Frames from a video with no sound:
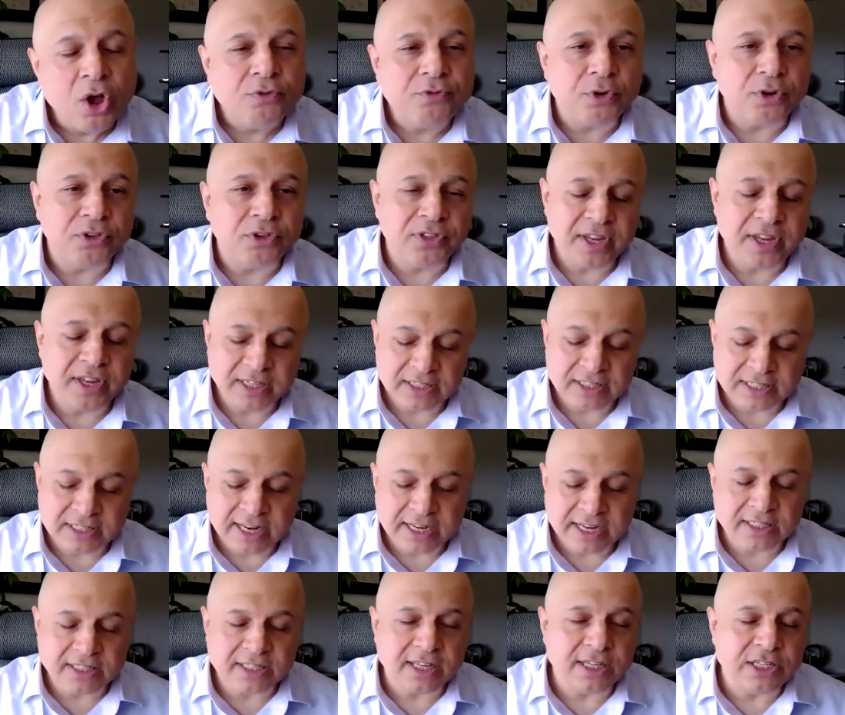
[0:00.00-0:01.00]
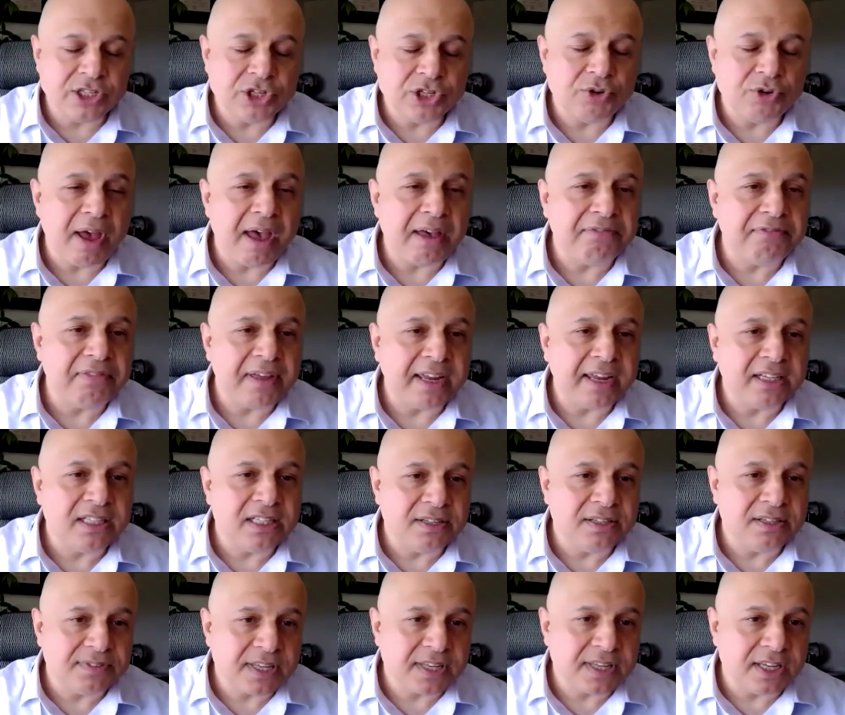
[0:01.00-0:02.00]
for things like
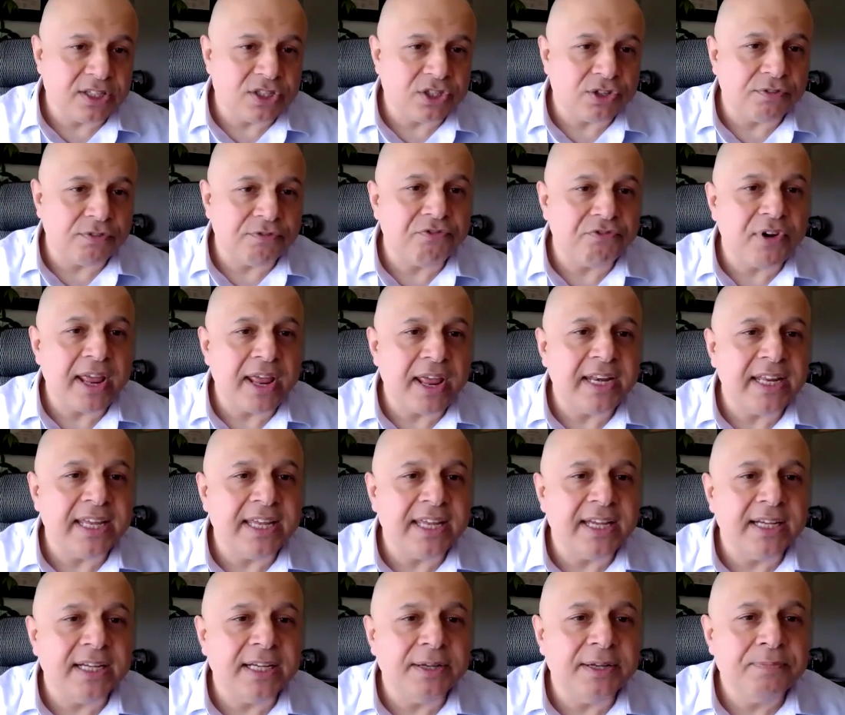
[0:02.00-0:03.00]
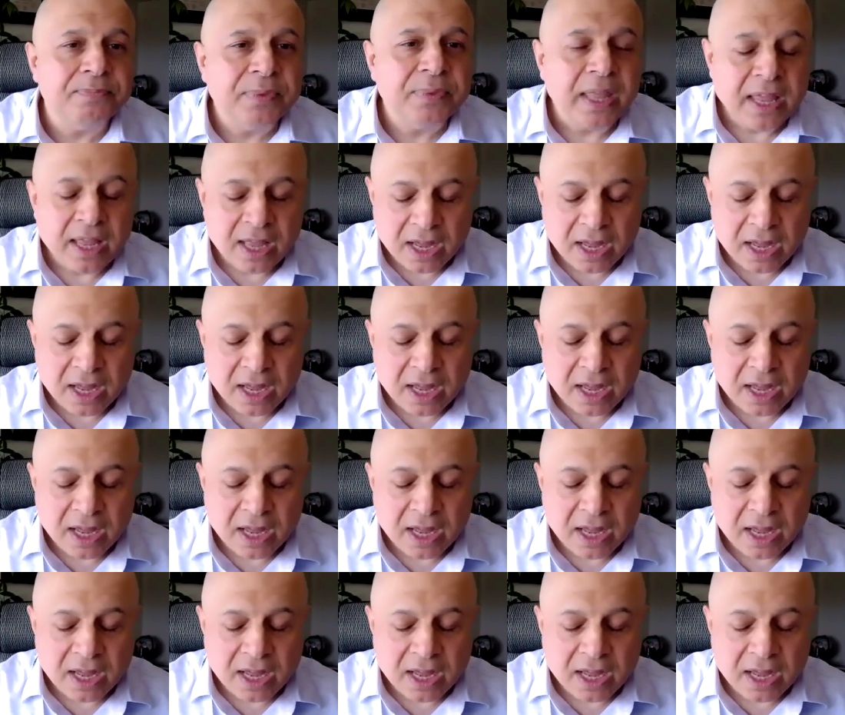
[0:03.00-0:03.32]
schizoaffective, schizophrenia,